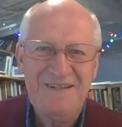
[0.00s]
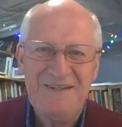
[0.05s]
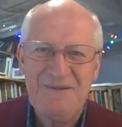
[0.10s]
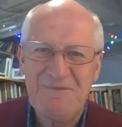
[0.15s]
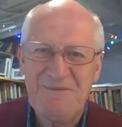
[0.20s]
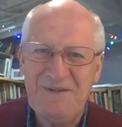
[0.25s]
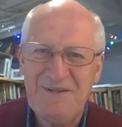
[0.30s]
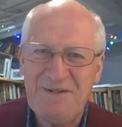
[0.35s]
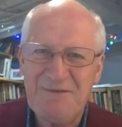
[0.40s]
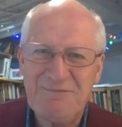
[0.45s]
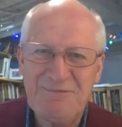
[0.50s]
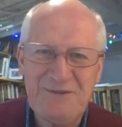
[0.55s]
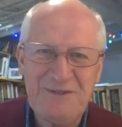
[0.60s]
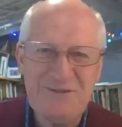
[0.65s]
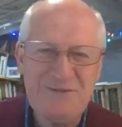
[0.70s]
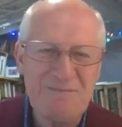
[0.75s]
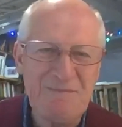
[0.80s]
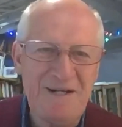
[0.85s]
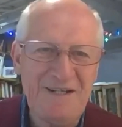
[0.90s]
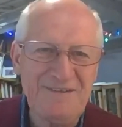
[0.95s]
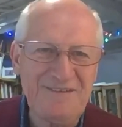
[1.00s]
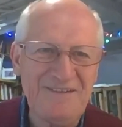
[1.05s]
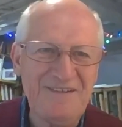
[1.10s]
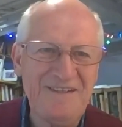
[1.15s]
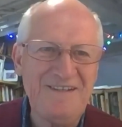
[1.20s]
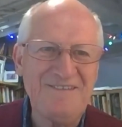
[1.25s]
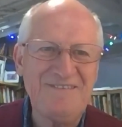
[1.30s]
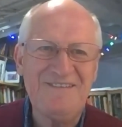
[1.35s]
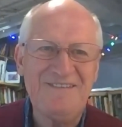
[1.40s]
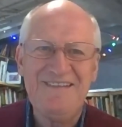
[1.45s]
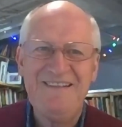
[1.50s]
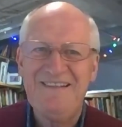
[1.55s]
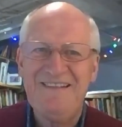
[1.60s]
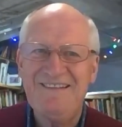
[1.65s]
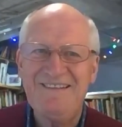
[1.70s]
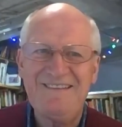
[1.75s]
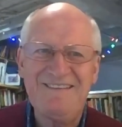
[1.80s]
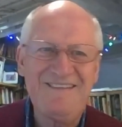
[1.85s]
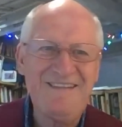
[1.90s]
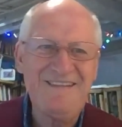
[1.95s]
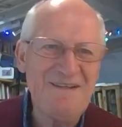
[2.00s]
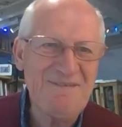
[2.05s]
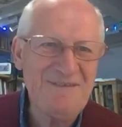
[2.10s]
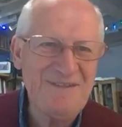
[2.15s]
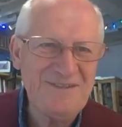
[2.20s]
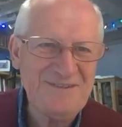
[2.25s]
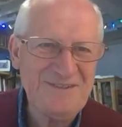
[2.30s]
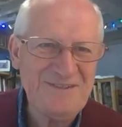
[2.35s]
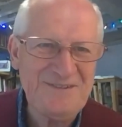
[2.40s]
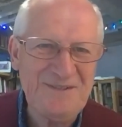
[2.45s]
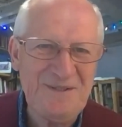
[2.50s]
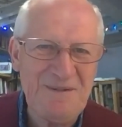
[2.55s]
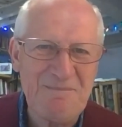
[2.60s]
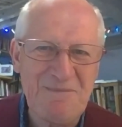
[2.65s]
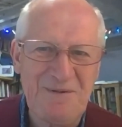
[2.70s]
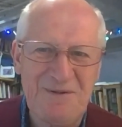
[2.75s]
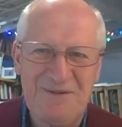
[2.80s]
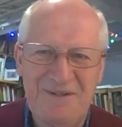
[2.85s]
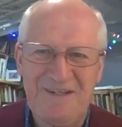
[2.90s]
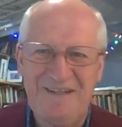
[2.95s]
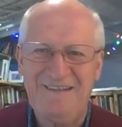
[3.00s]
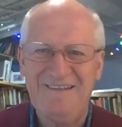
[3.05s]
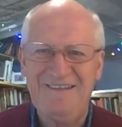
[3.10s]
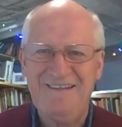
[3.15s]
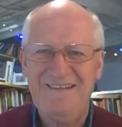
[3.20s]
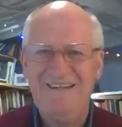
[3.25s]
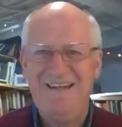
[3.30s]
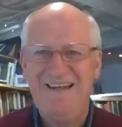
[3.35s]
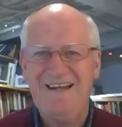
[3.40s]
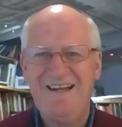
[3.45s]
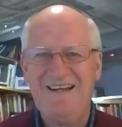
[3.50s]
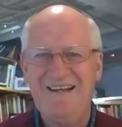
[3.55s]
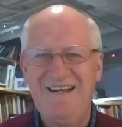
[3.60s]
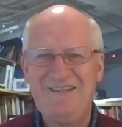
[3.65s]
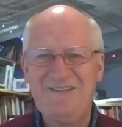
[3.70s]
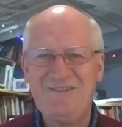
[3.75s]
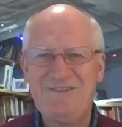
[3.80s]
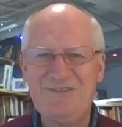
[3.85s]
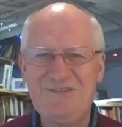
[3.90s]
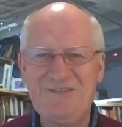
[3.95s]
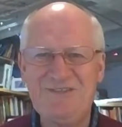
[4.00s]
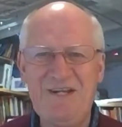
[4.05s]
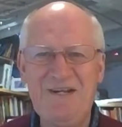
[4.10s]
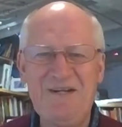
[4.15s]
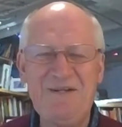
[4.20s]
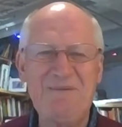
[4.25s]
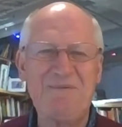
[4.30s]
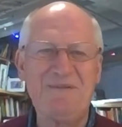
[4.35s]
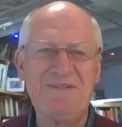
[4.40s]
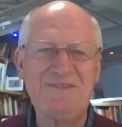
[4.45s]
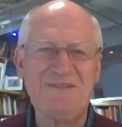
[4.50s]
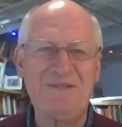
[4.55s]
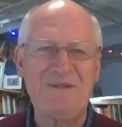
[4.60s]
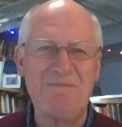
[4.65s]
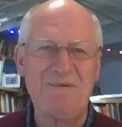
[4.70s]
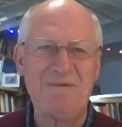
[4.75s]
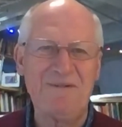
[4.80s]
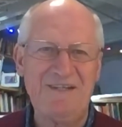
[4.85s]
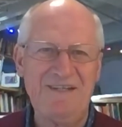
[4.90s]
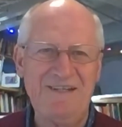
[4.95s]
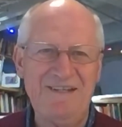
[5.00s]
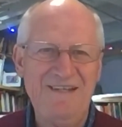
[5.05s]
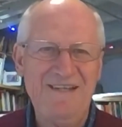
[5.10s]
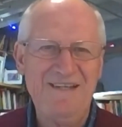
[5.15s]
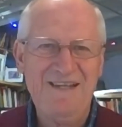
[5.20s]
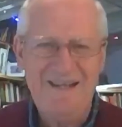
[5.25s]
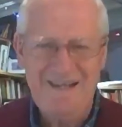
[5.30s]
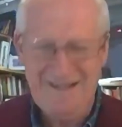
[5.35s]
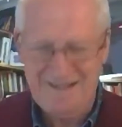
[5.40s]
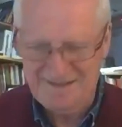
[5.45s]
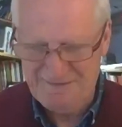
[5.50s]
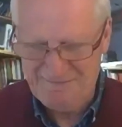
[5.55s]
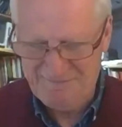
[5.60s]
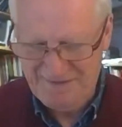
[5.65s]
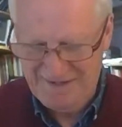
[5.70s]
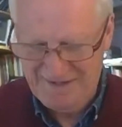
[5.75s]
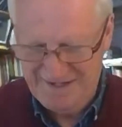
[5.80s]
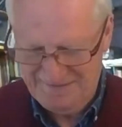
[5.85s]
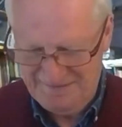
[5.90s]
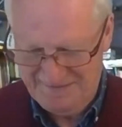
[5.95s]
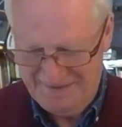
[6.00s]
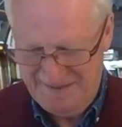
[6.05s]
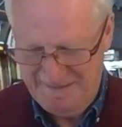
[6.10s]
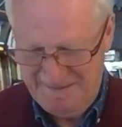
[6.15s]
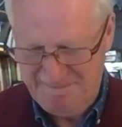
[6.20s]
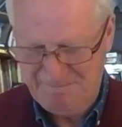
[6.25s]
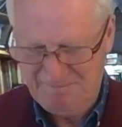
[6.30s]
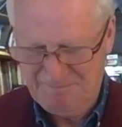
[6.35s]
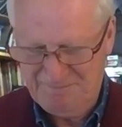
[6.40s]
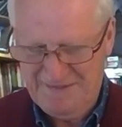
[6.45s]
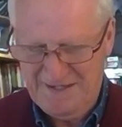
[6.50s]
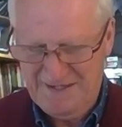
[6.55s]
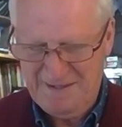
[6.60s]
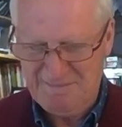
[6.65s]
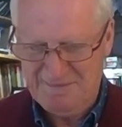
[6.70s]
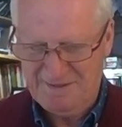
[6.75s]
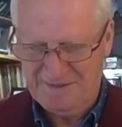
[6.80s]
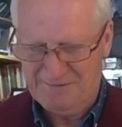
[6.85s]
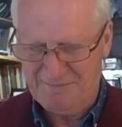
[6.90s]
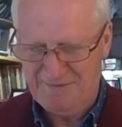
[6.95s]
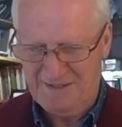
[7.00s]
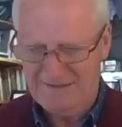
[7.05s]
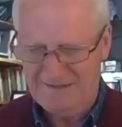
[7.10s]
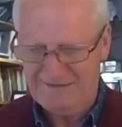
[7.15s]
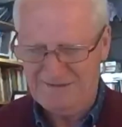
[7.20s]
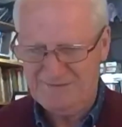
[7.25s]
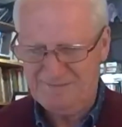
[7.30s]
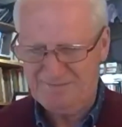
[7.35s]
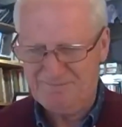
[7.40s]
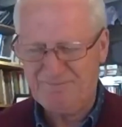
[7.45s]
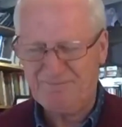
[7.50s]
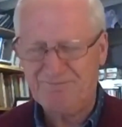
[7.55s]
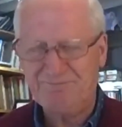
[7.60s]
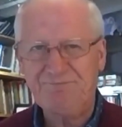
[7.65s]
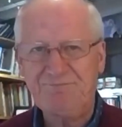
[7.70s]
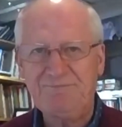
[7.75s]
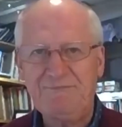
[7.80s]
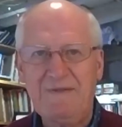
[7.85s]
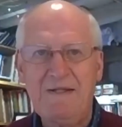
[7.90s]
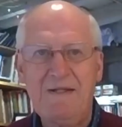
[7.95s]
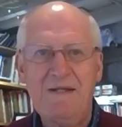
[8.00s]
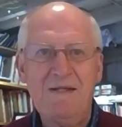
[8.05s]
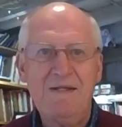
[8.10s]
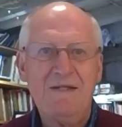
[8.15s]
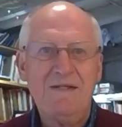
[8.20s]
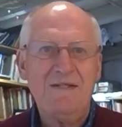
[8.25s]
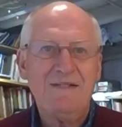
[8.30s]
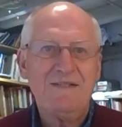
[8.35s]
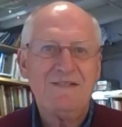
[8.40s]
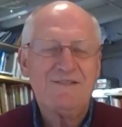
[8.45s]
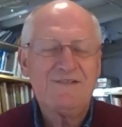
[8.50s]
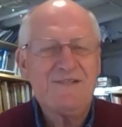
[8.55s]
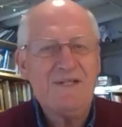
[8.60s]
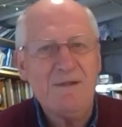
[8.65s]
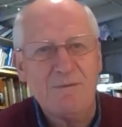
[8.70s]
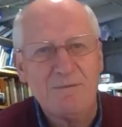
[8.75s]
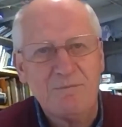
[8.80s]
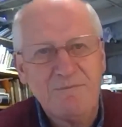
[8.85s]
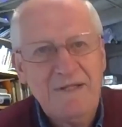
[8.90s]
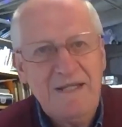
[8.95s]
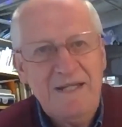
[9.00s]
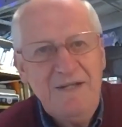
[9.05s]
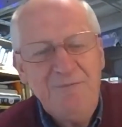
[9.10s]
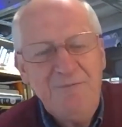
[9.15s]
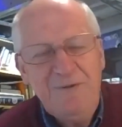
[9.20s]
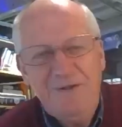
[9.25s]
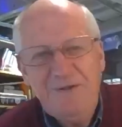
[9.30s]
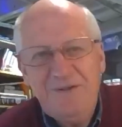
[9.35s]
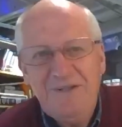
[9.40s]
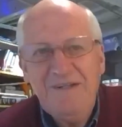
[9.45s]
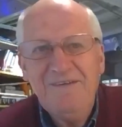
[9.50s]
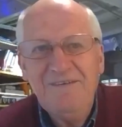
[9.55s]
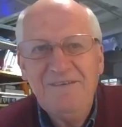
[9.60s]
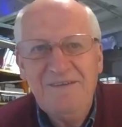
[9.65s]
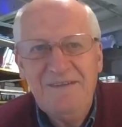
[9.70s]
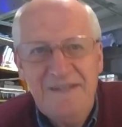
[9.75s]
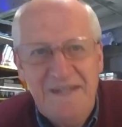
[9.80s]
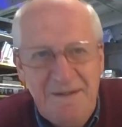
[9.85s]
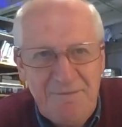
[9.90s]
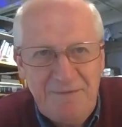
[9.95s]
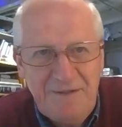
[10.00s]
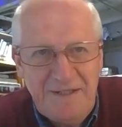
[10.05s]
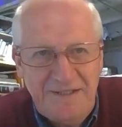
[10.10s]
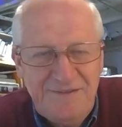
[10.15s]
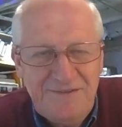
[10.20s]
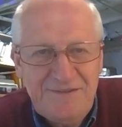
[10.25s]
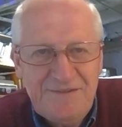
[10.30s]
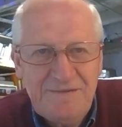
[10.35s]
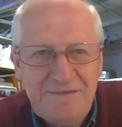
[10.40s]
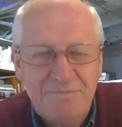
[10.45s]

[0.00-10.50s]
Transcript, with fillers: with a fridge magnet give it to somebody uh, share it with somebody and invite them. That would be great. So if we're going to live it,